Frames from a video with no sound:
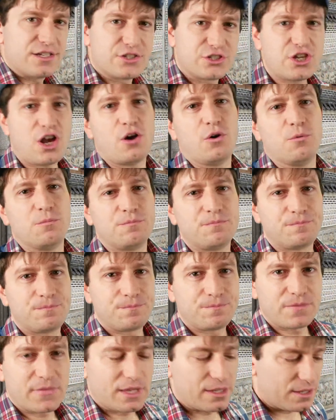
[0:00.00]
So,
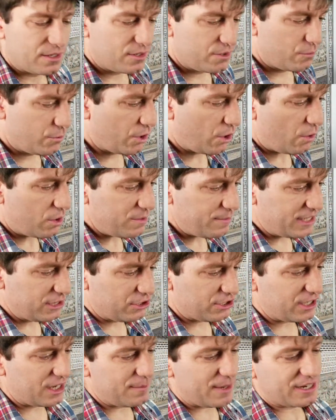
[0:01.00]
we're going to be
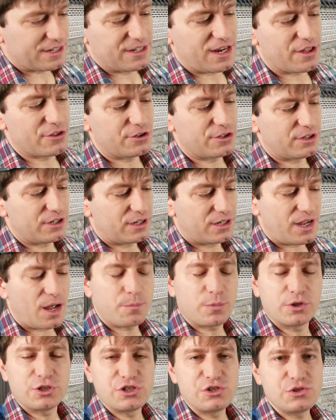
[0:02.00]
learning about another
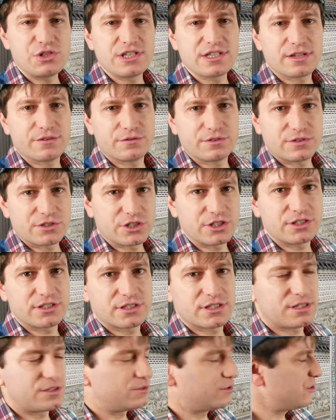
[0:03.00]
couple uses of
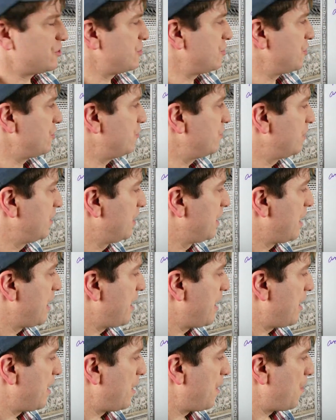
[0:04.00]
tuksun soon.
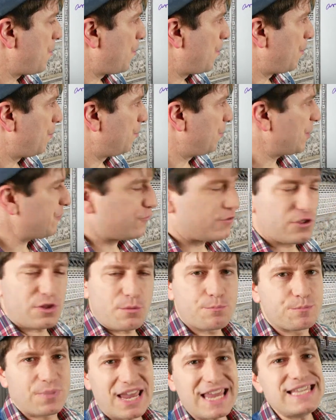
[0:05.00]
But for
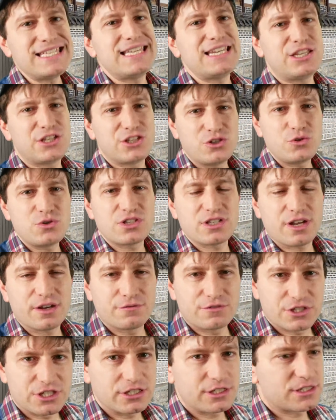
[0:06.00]
the basic use
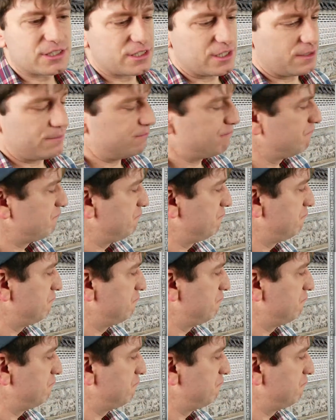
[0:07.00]
of tuksun,